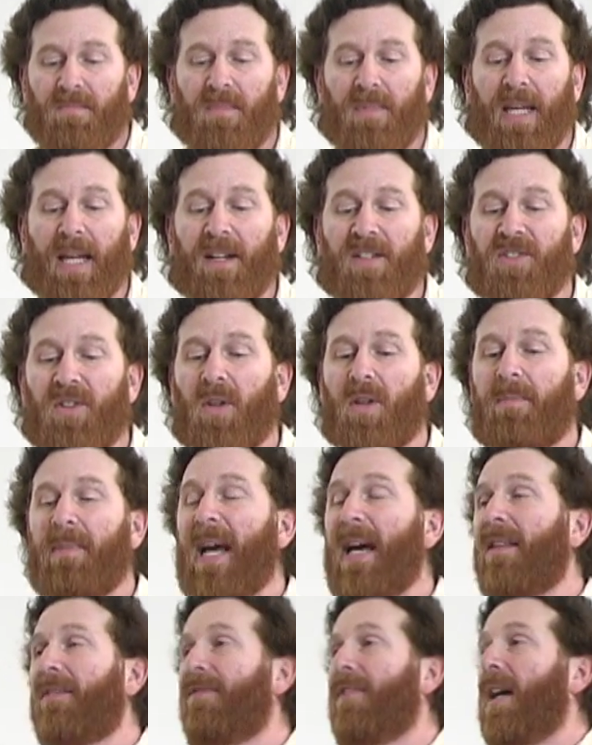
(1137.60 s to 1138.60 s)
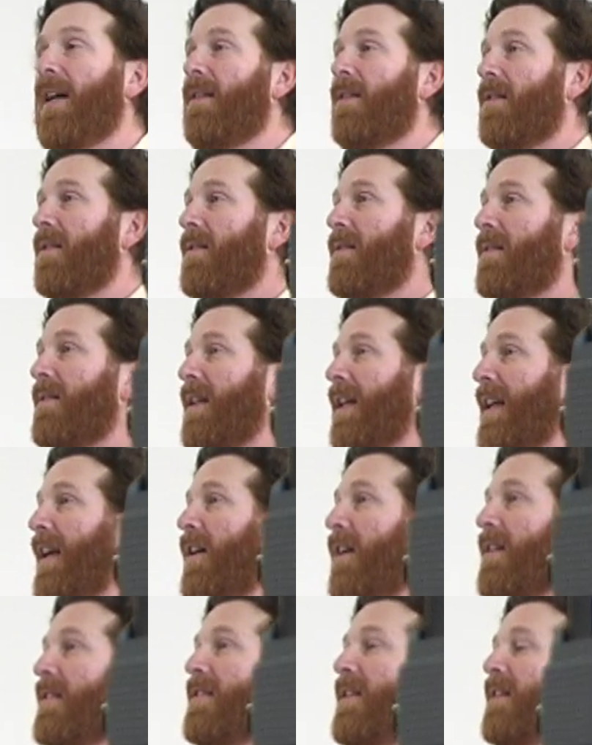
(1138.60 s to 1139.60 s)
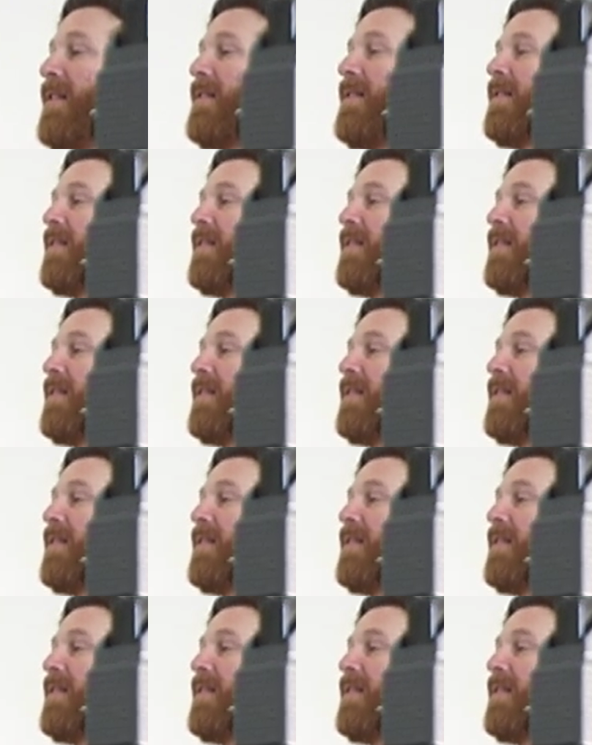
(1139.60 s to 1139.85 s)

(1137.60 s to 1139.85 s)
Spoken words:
get a solar pathfinder like Eric did.